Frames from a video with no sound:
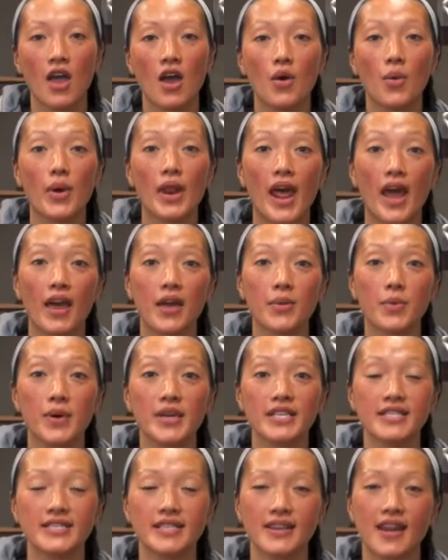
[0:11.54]
When I
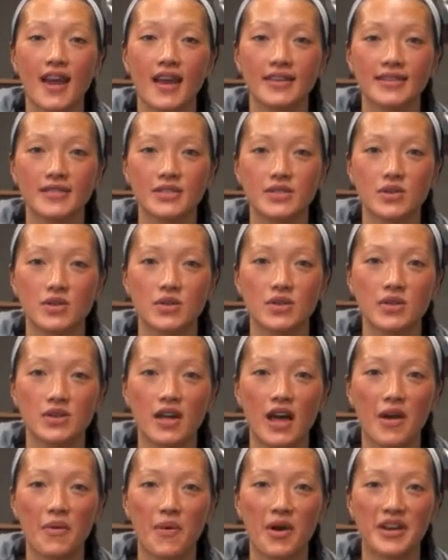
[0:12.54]
was in high school,
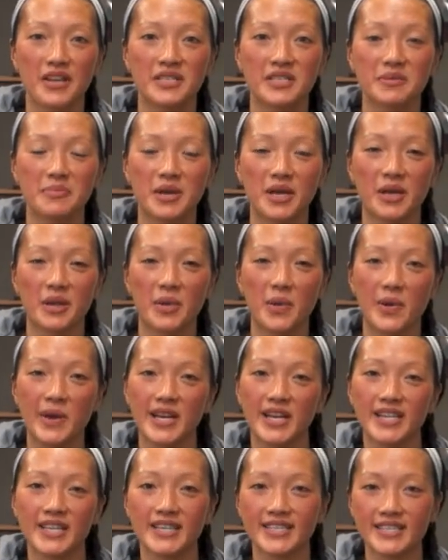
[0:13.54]
I wanted to be a
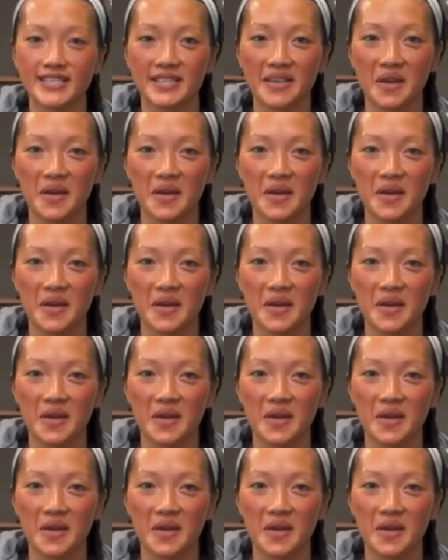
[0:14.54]
lawyer, so